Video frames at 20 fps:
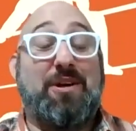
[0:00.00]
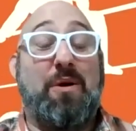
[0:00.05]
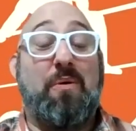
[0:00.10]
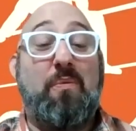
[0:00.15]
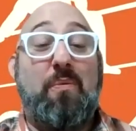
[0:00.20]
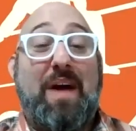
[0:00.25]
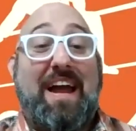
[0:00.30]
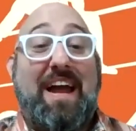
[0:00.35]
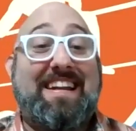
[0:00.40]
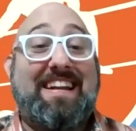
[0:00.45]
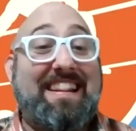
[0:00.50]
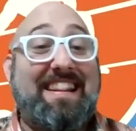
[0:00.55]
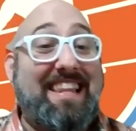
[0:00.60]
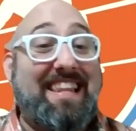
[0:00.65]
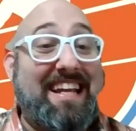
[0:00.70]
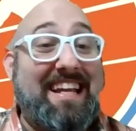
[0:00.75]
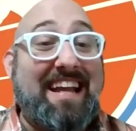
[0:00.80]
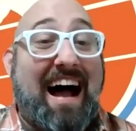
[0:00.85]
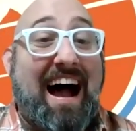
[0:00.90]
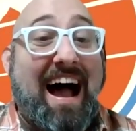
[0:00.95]
to
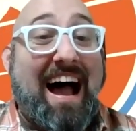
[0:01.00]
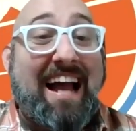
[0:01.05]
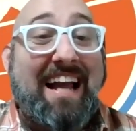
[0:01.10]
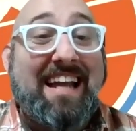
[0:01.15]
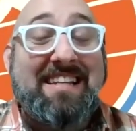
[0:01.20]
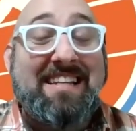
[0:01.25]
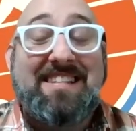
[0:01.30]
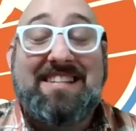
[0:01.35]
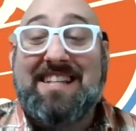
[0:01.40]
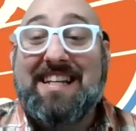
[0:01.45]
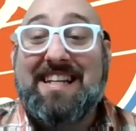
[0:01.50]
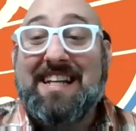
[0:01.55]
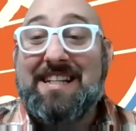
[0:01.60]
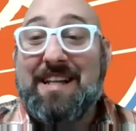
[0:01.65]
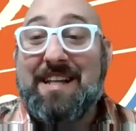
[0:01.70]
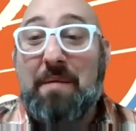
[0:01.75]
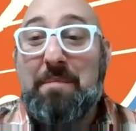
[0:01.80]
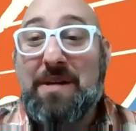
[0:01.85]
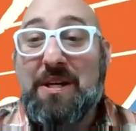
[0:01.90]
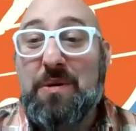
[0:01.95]
win the
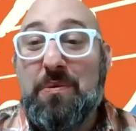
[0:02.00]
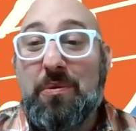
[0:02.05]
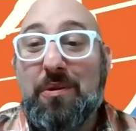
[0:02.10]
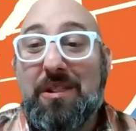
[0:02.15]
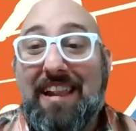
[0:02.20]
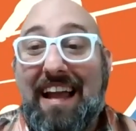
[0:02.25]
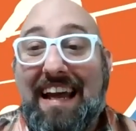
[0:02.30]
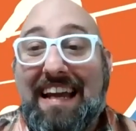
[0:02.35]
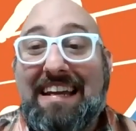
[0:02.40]
ICW